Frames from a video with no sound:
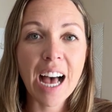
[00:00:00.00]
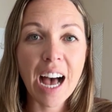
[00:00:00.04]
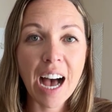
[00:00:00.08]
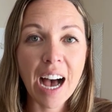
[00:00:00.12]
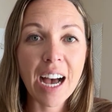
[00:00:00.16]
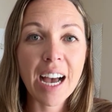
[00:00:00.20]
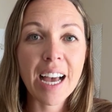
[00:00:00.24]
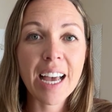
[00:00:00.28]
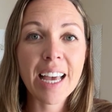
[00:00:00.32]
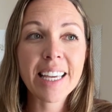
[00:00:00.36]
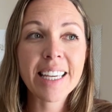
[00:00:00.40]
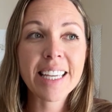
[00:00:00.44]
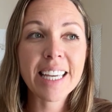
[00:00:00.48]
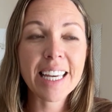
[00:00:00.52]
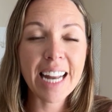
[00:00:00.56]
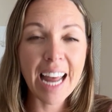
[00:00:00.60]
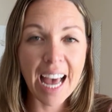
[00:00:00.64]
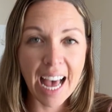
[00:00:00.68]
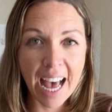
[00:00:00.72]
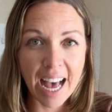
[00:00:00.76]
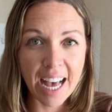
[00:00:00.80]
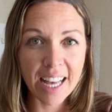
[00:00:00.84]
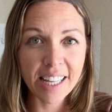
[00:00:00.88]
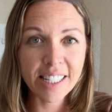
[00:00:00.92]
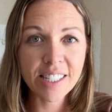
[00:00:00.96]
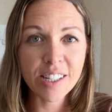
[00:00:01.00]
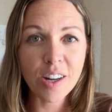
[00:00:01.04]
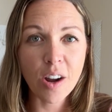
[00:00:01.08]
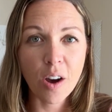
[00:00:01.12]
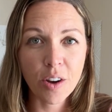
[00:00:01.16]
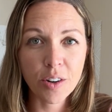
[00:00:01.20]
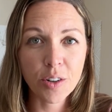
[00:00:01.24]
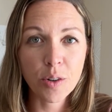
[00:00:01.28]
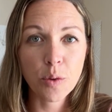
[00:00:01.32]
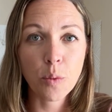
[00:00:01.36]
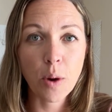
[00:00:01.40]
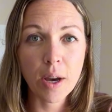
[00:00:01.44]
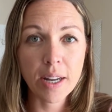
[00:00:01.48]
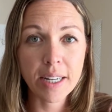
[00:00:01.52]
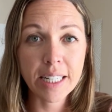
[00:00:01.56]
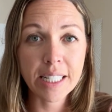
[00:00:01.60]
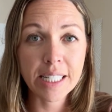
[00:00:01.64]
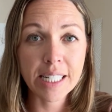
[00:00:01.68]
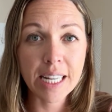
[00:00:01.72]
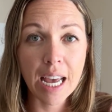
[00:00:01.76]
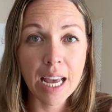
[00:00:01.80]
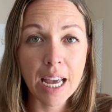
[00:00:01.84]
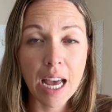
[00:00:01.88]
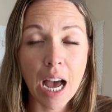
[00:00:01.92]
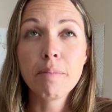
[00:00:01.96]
I get asked on a wedding day.